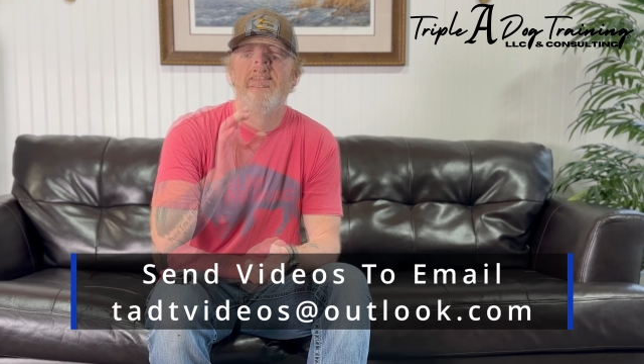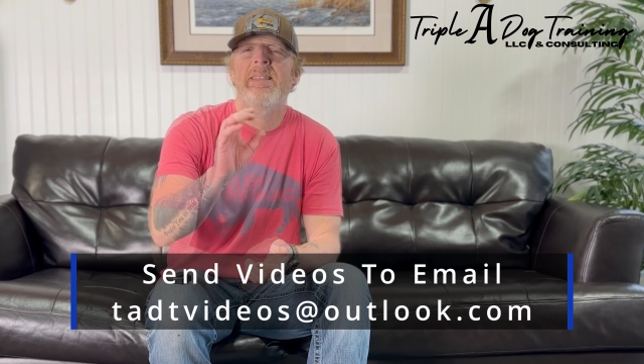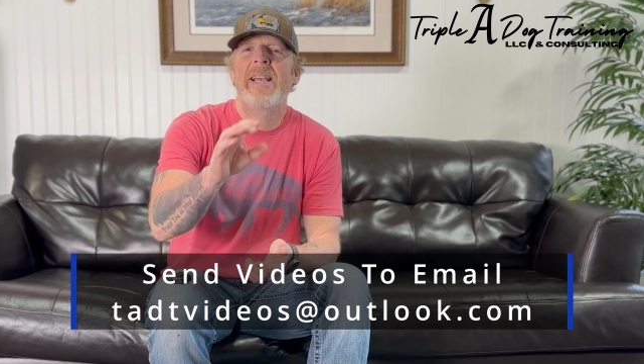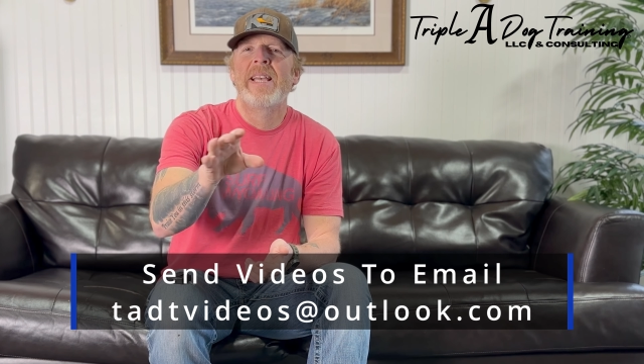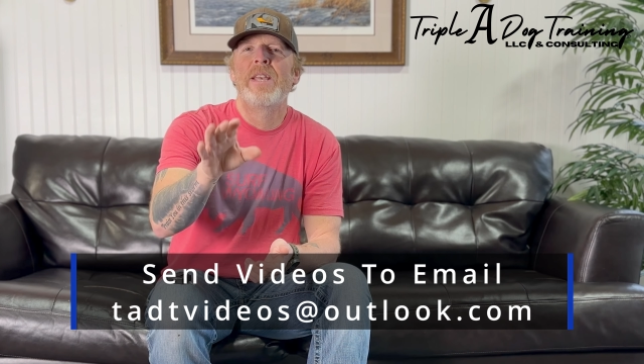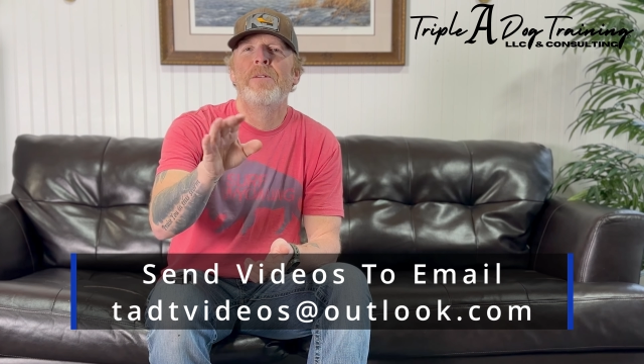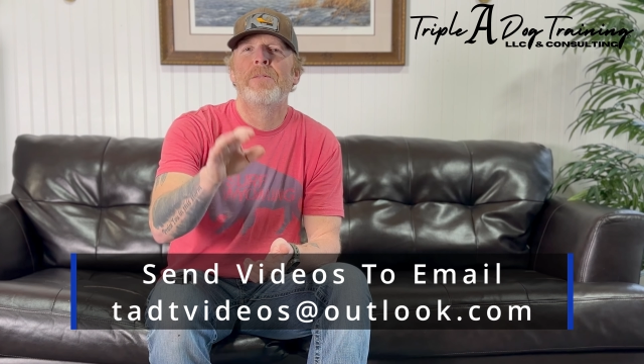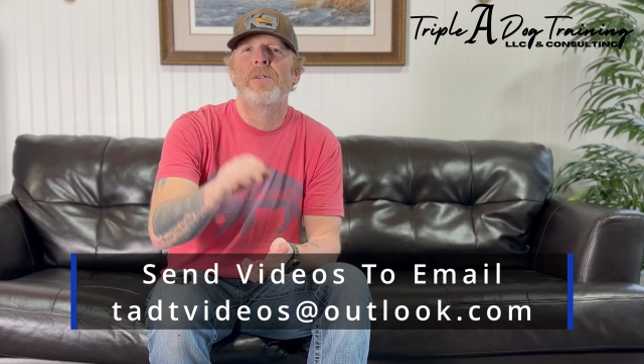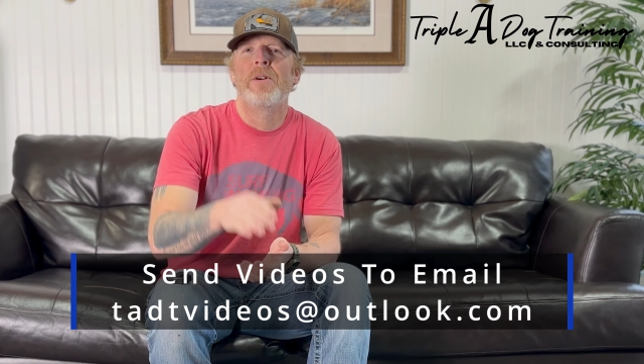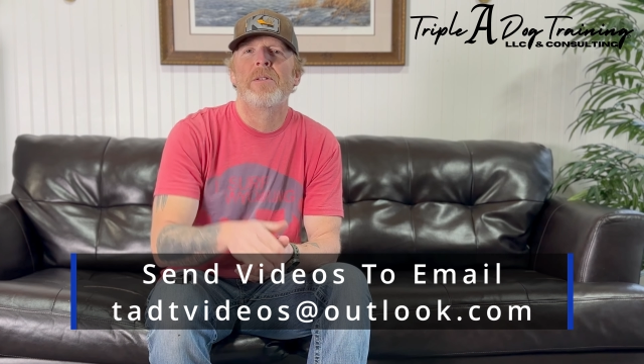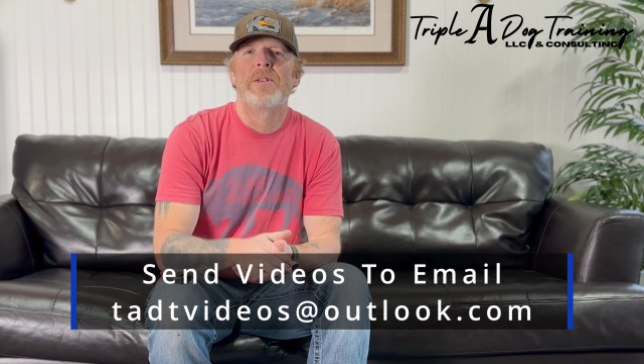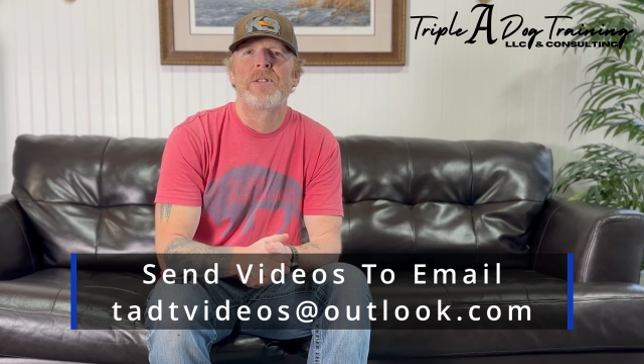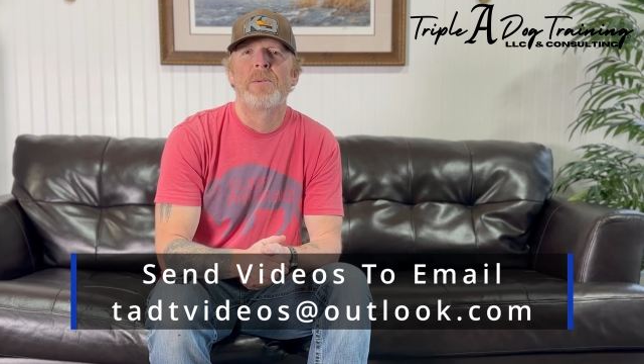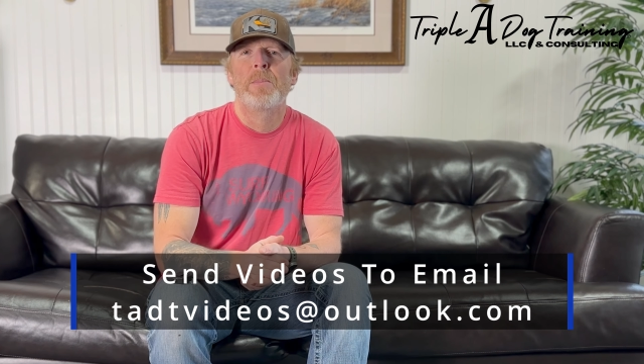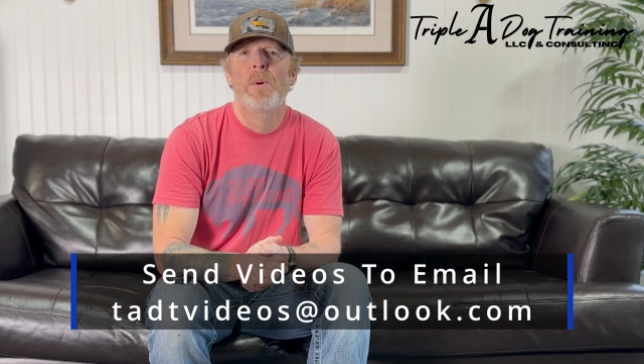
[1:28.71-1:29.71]
Thank you for all
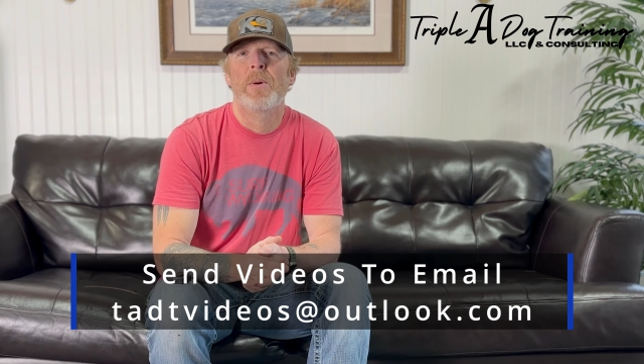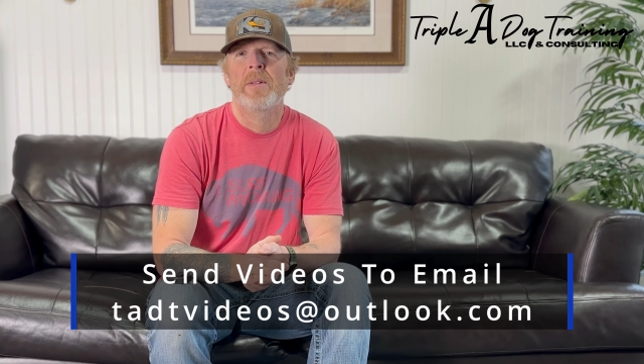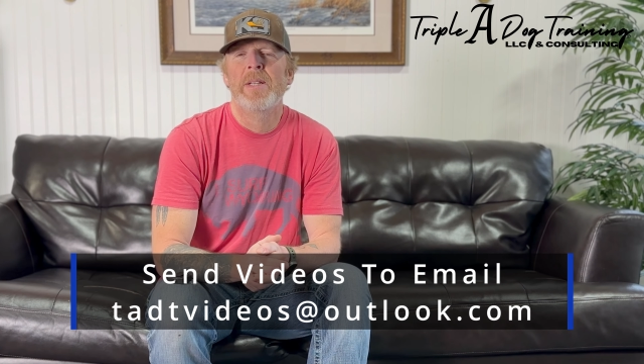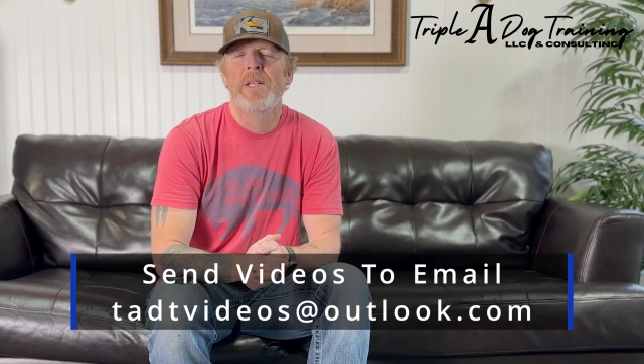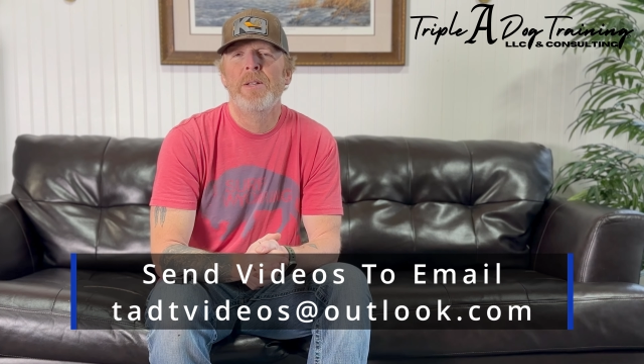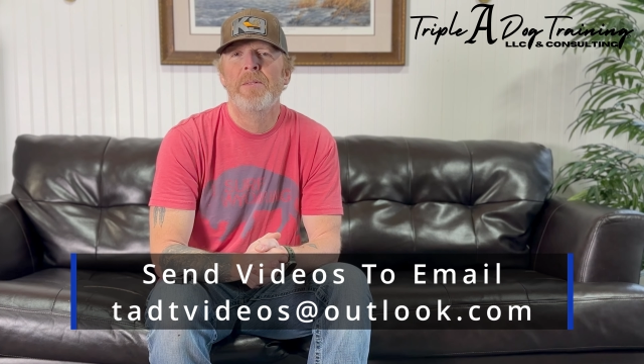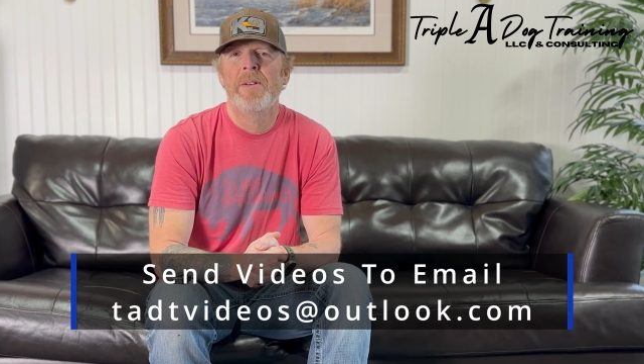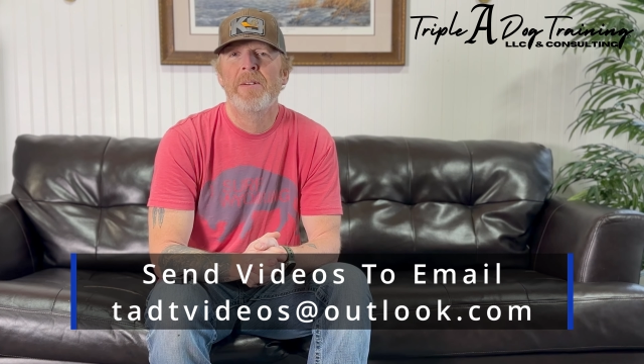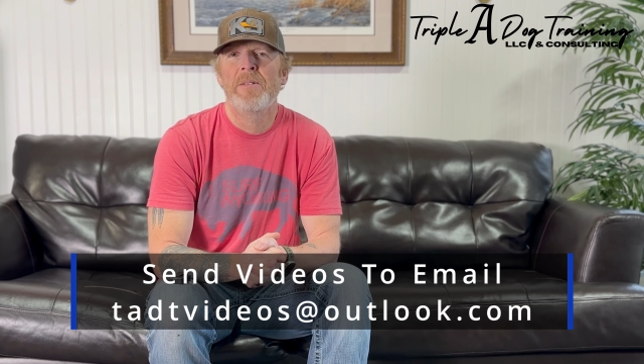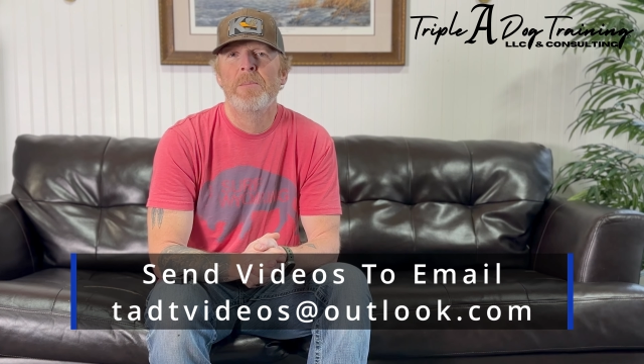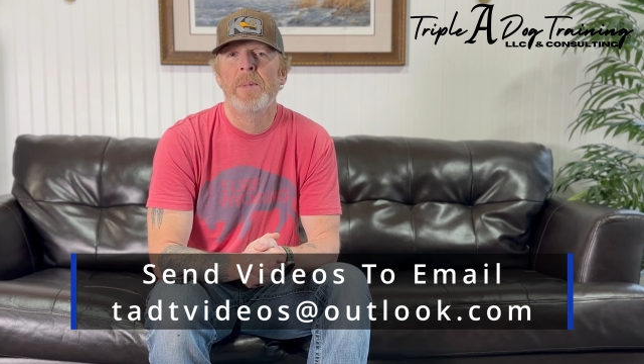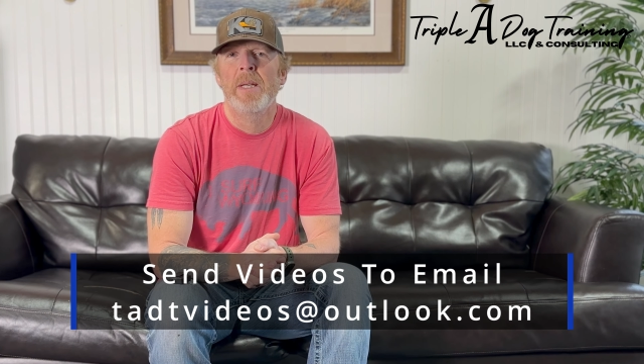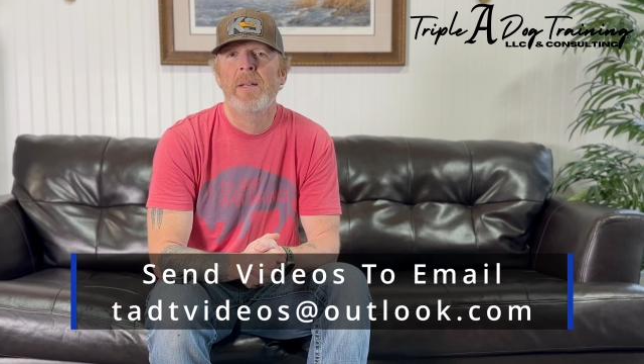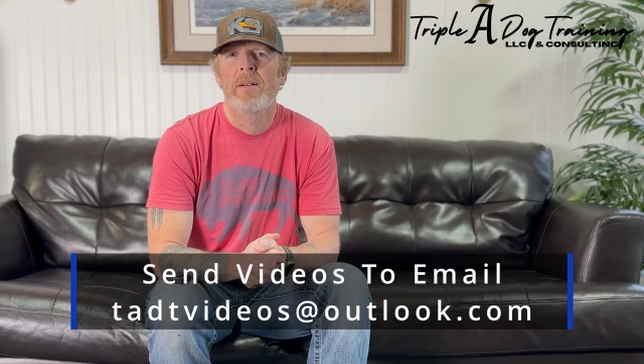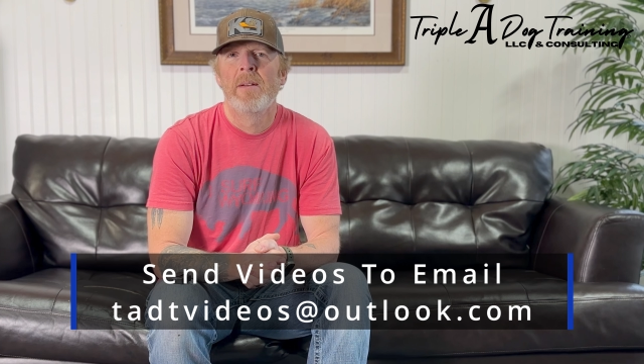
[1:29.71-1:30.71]
the support that you've given
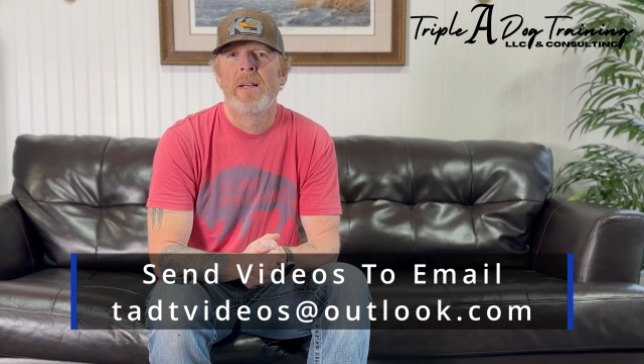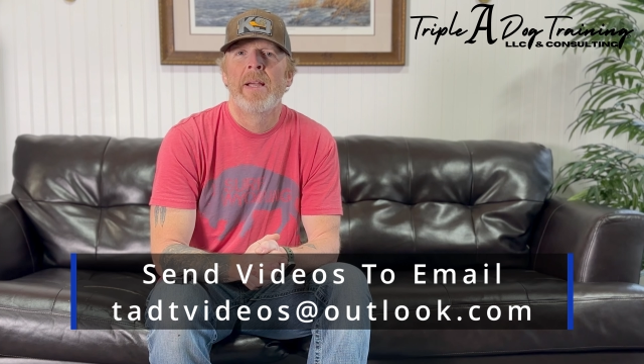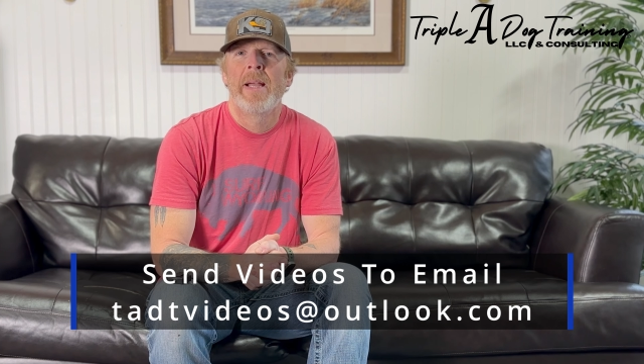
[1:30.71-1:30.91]
me.